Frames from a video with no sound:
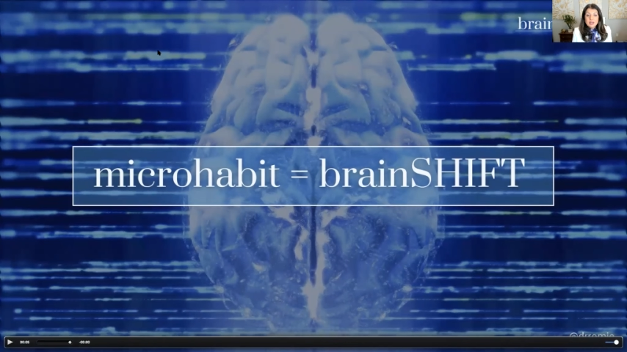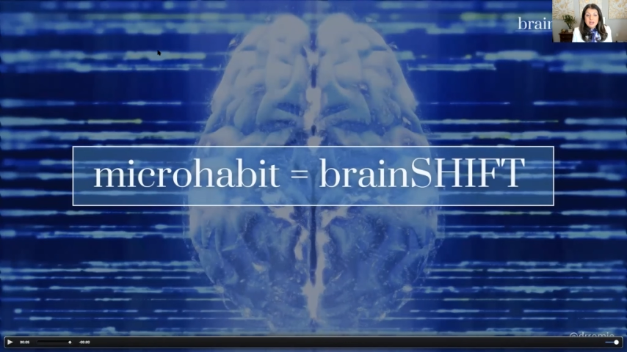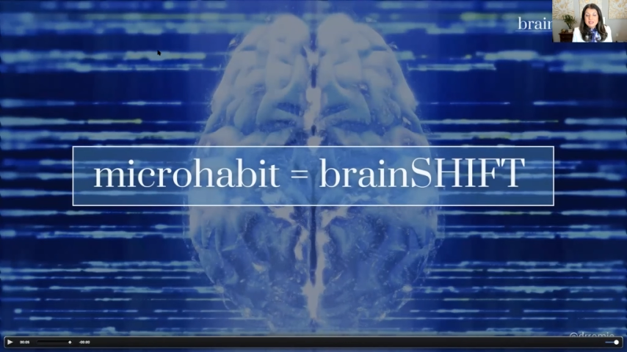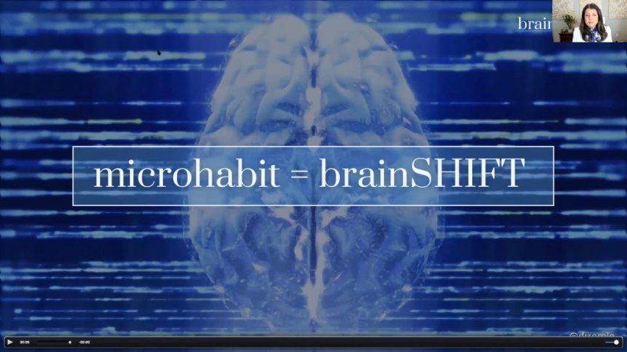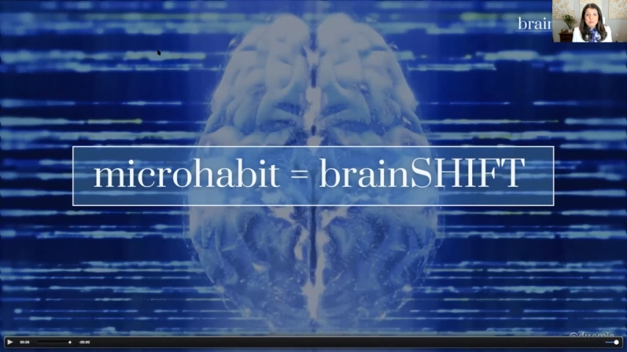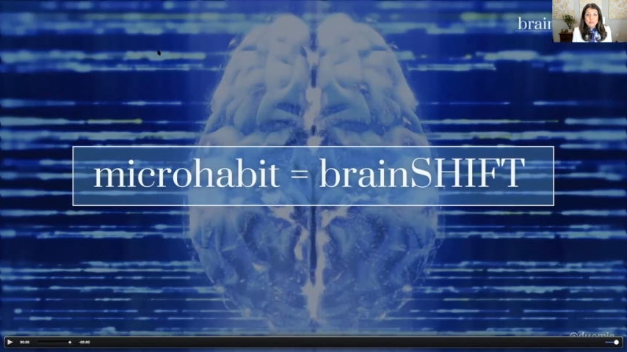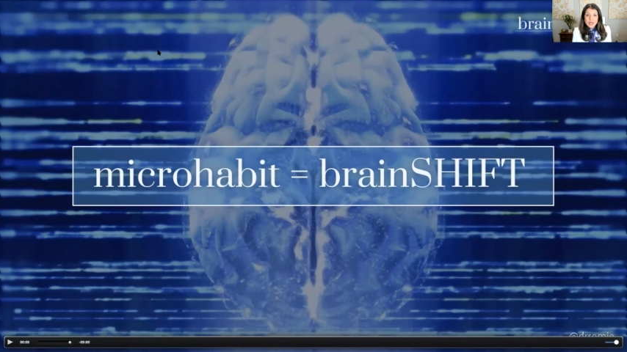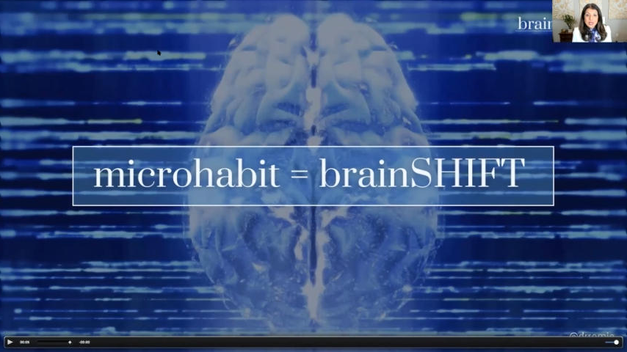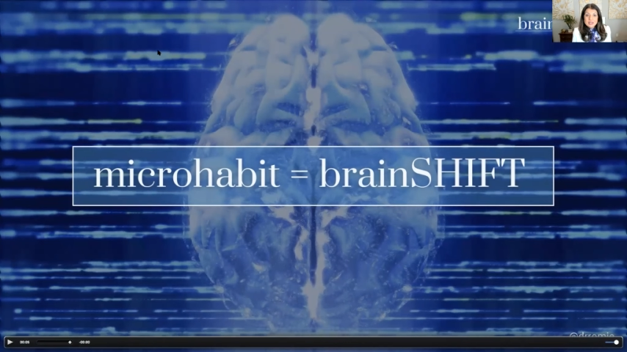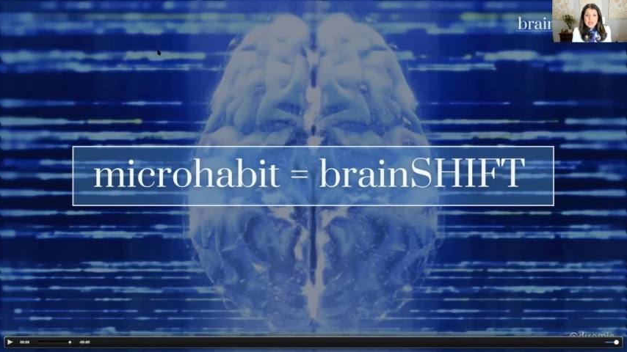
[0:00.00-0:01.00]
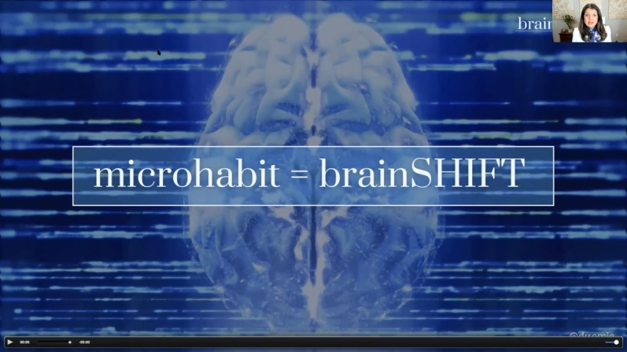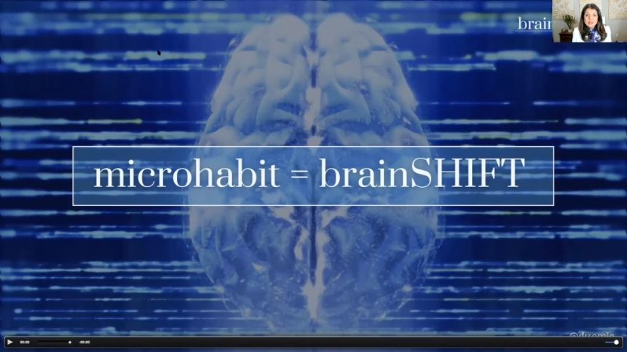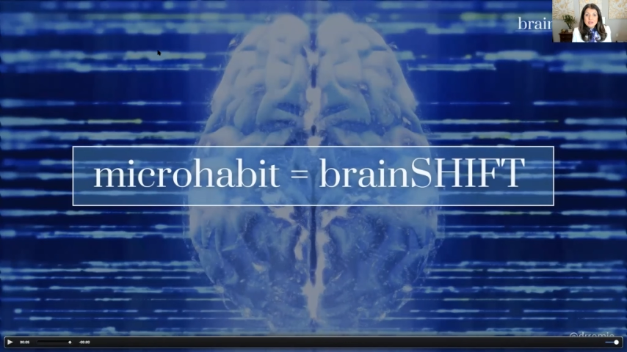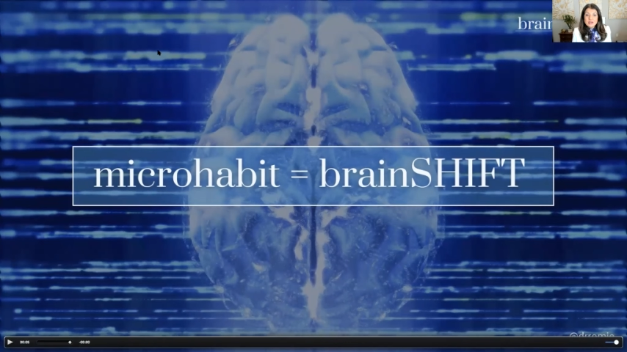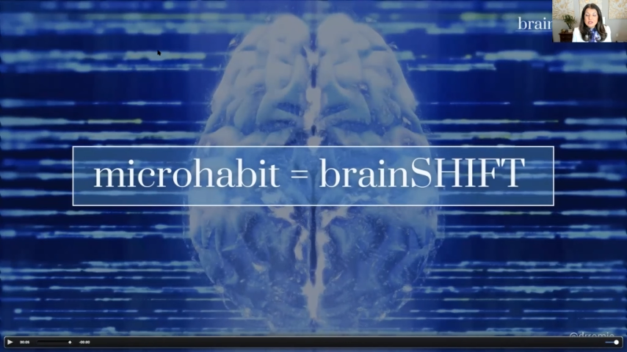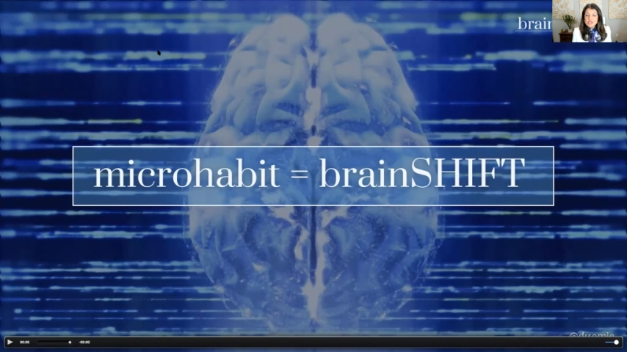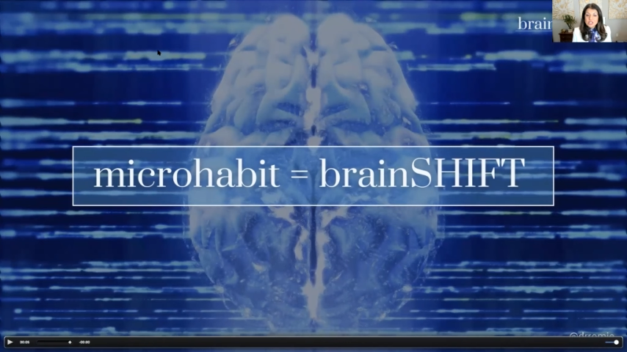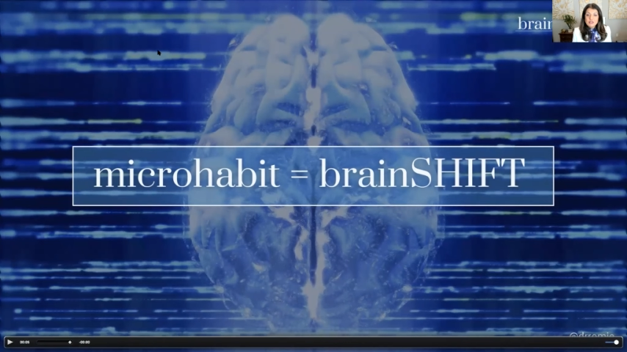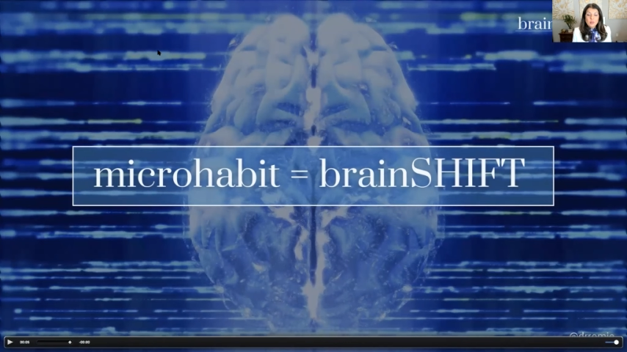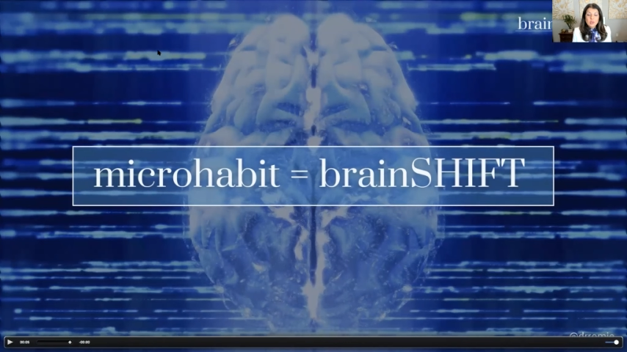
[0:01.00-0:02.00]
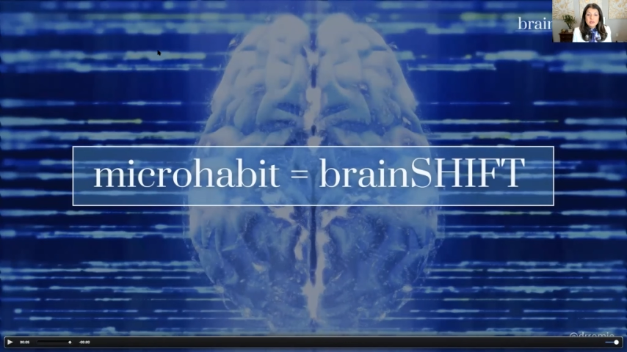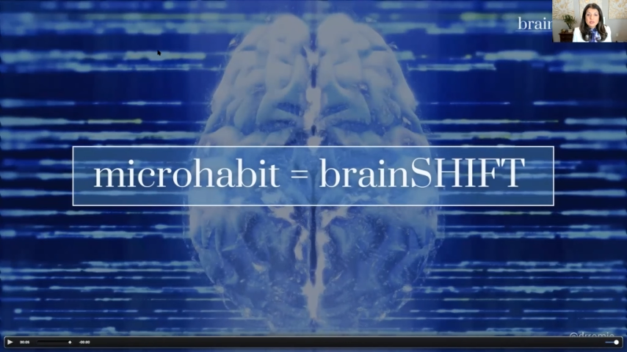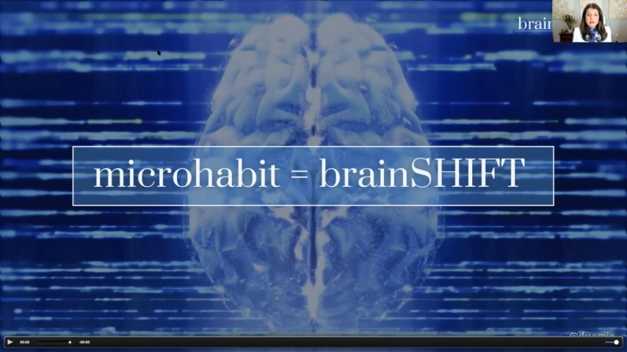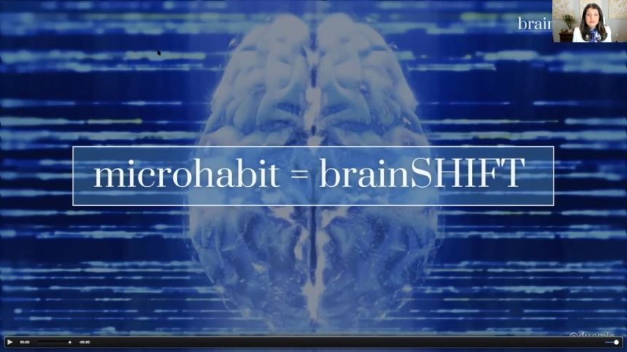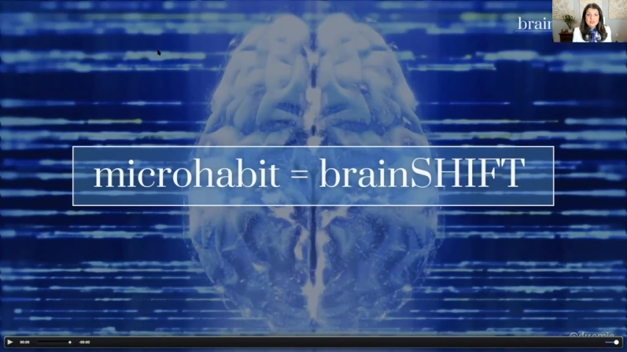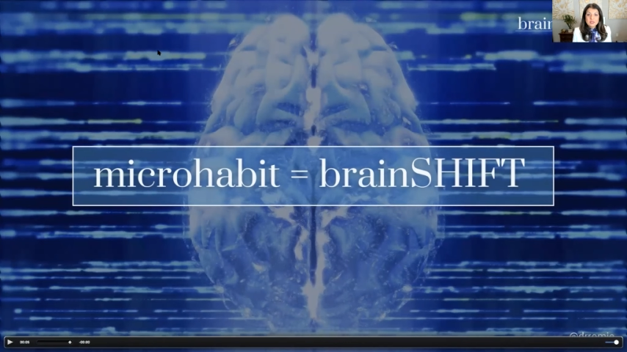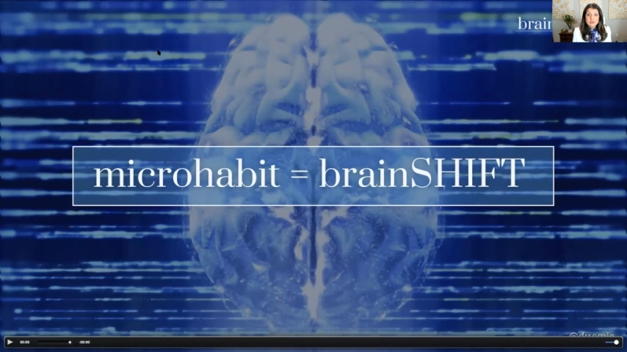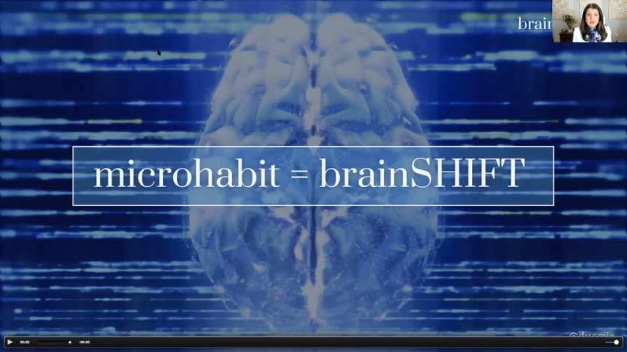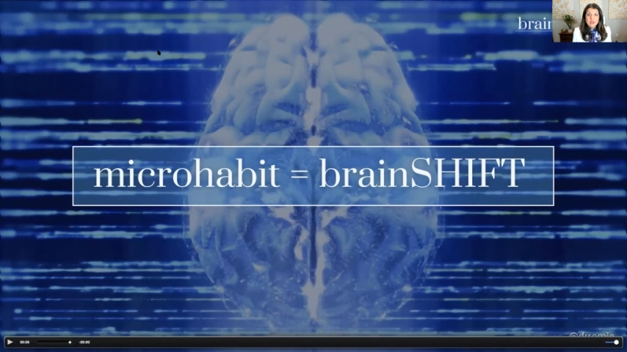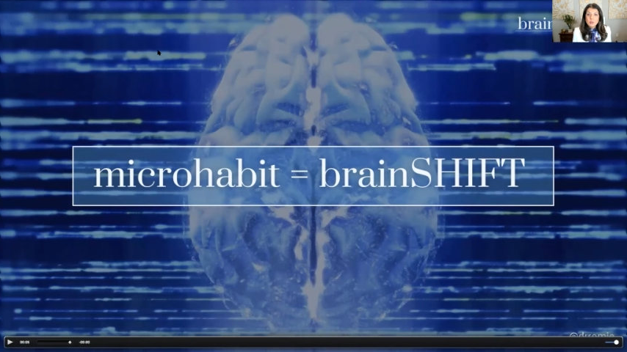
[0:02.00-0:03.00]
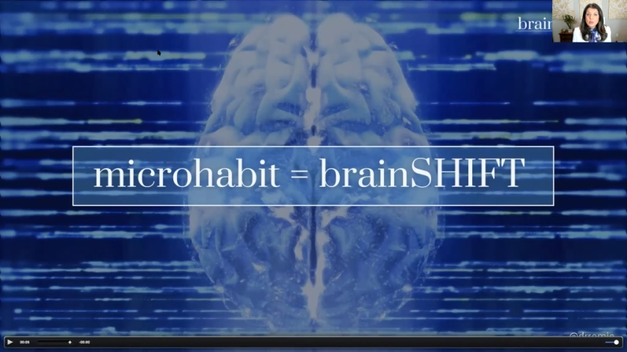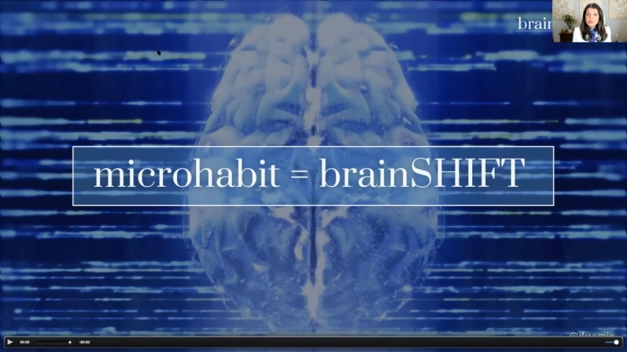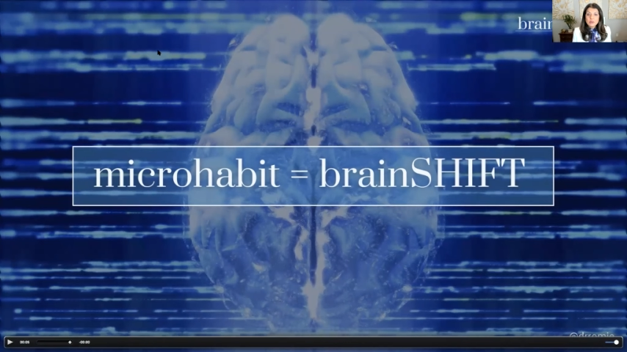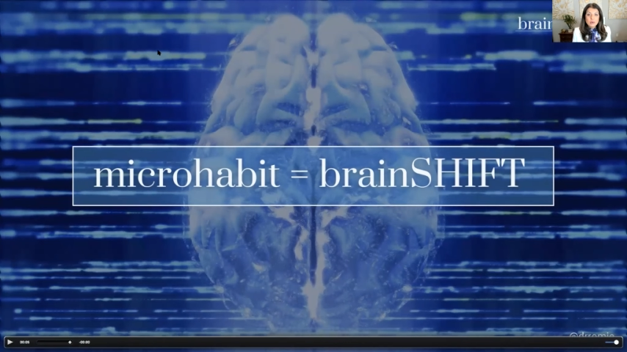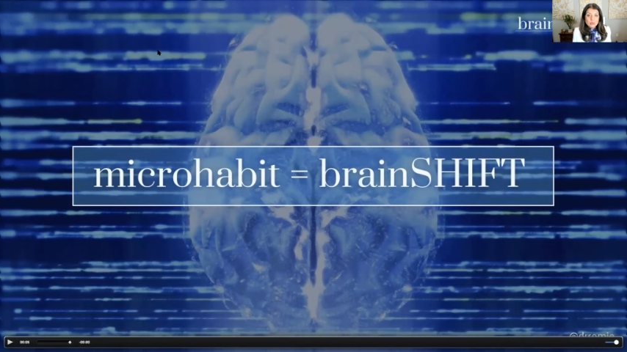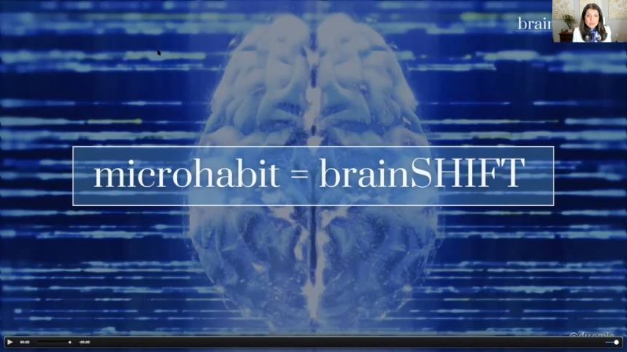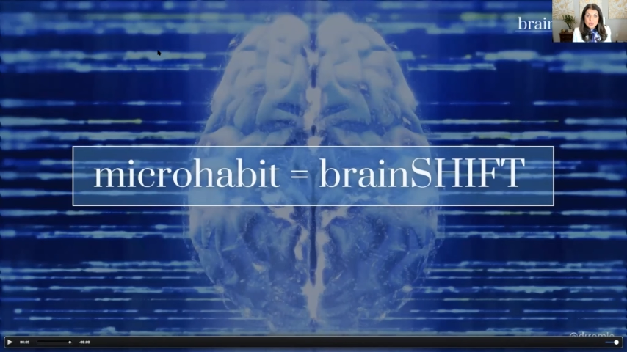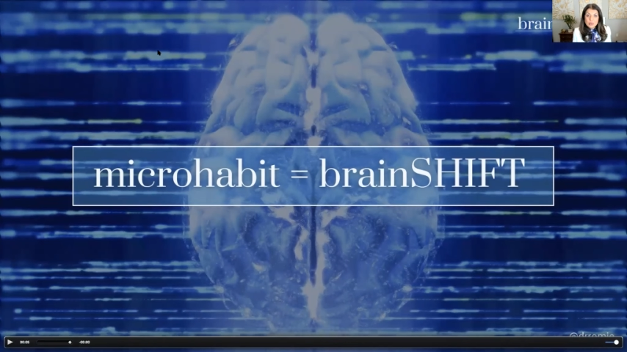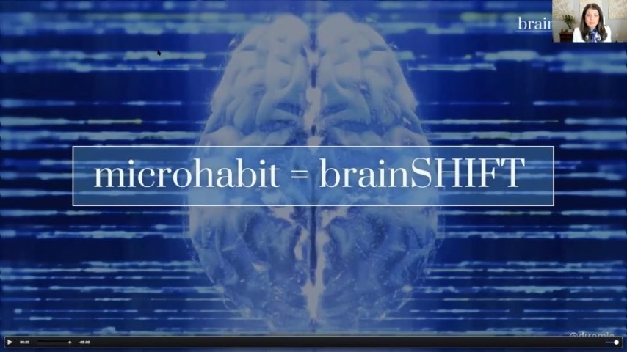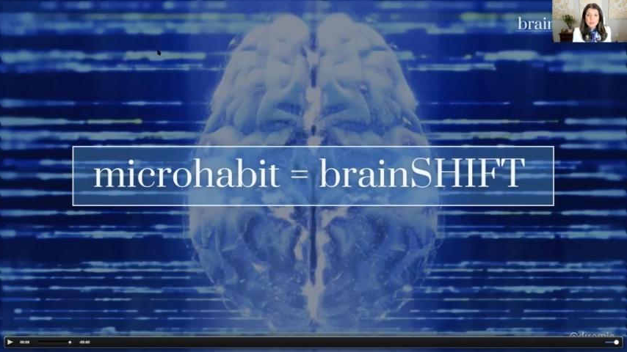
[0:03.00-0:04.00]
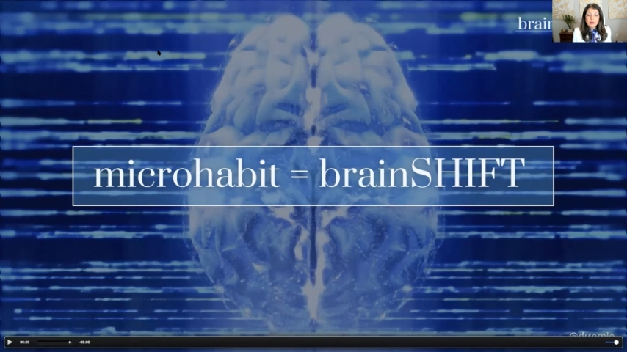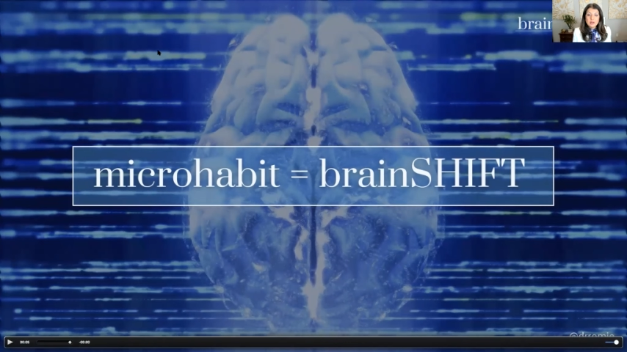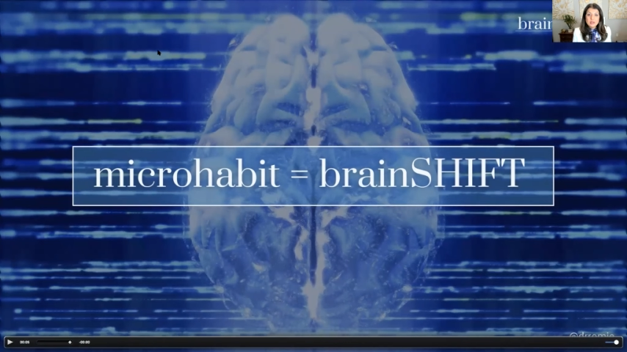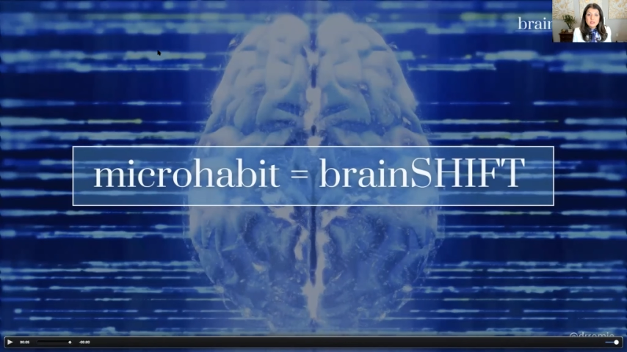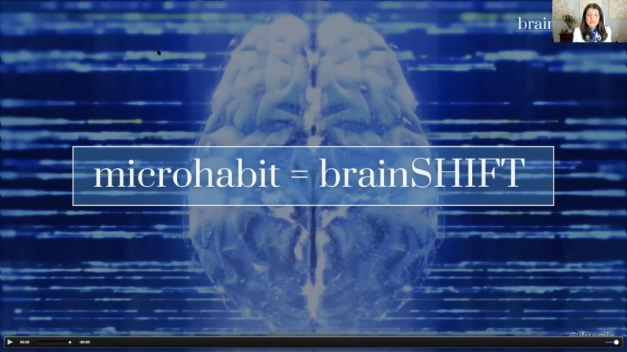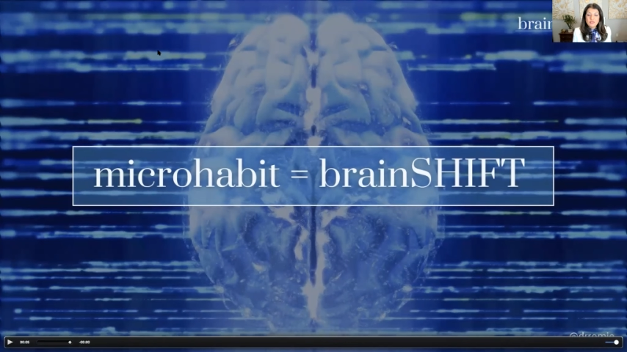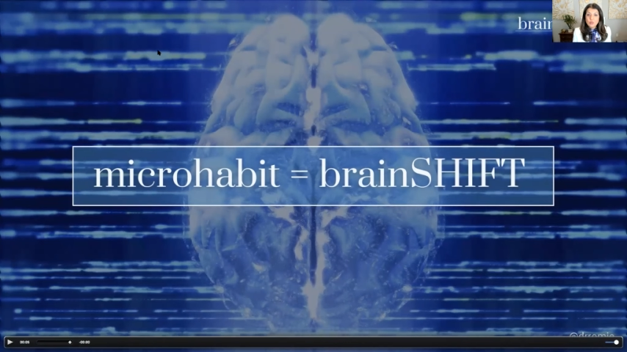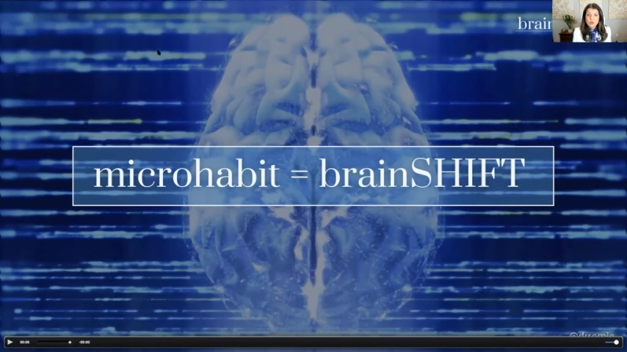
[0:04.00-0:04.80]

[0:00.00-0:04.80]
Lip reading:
No face is visible, so there are no lips to read.